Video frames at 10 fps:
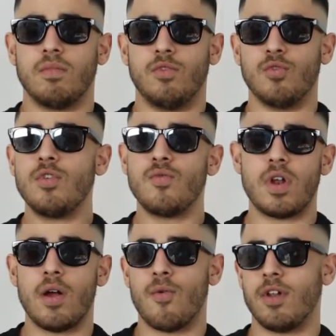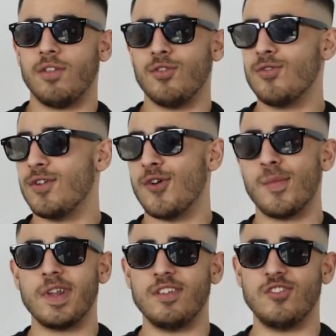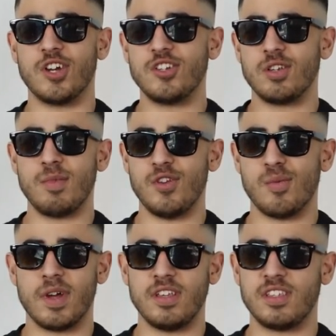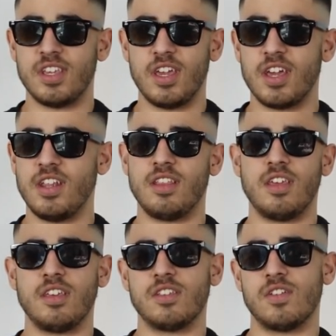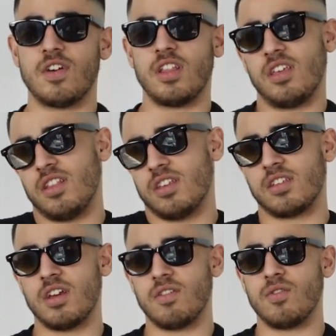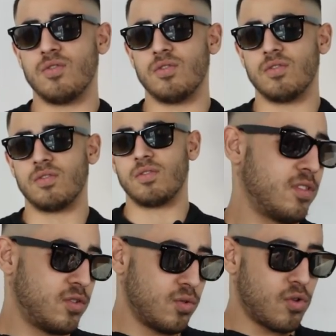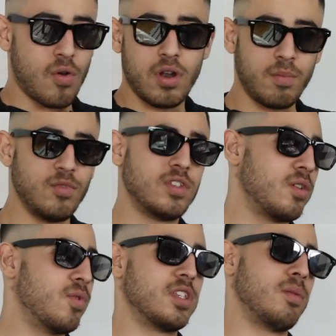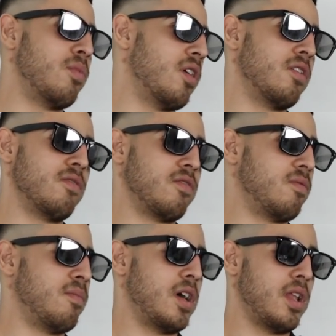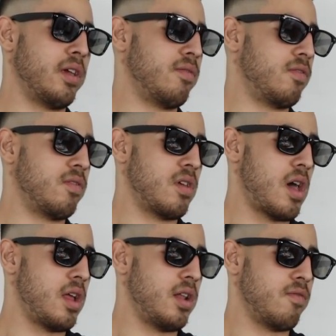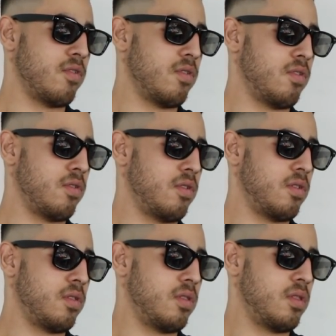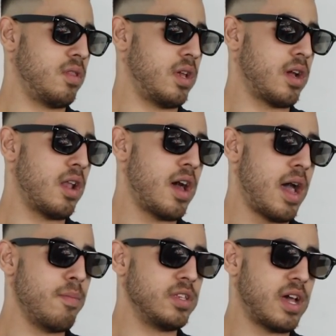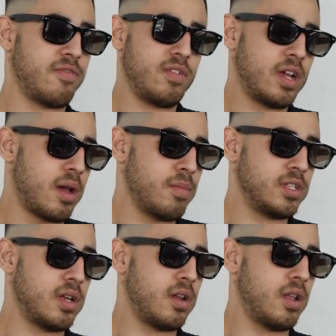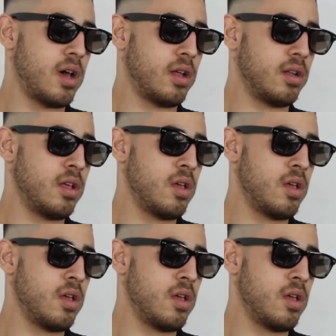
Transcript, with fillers: doing what I want to do, and nobody's judging me, nobody's saying anything. So I think that's kind of cool. So growing up, music wasn't part of my life. I never, like, I miss. I feel like I missed out a lot